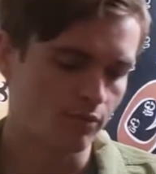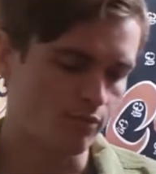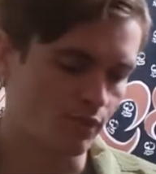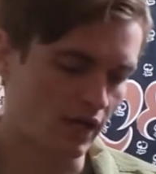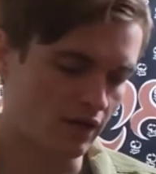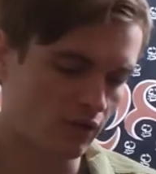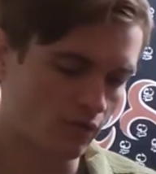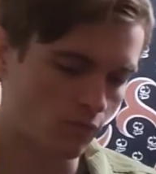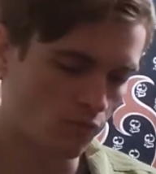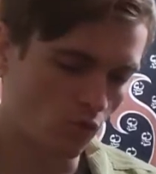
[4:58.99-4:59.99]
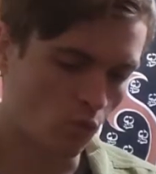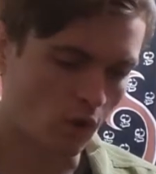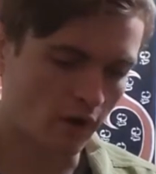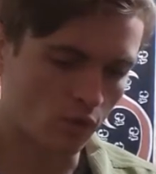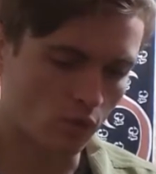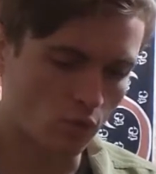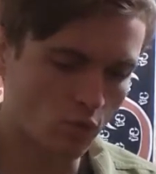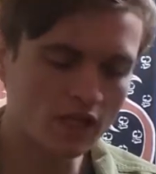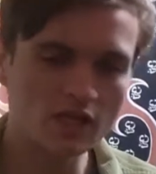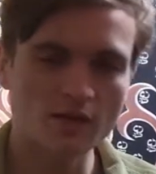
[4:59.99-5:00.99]
But what
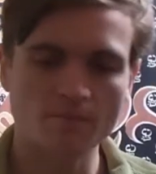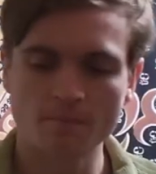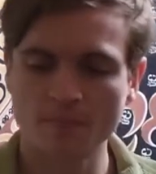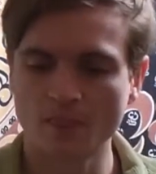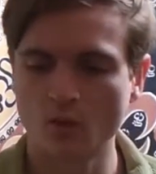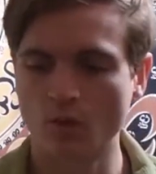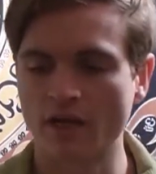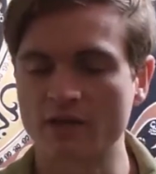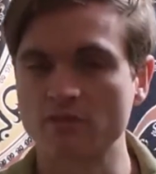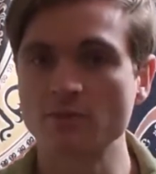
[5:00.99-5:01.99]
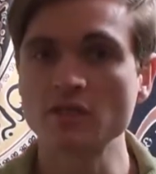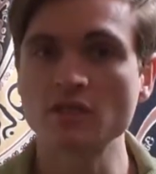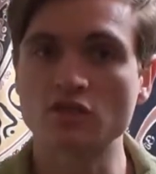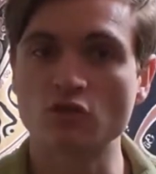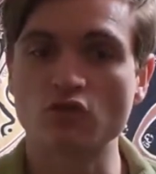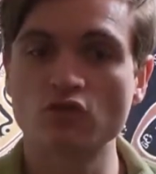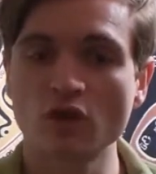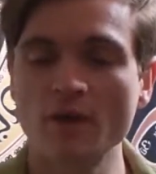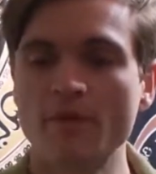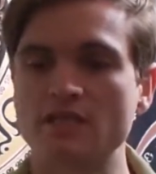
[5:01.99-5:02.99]
I am speaking to you
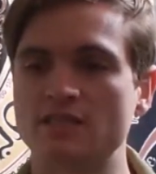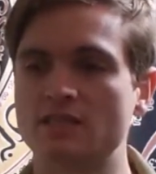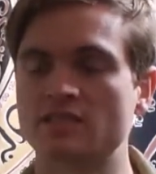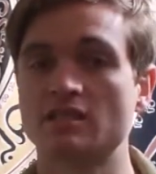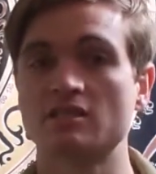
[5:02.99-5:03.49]
from is this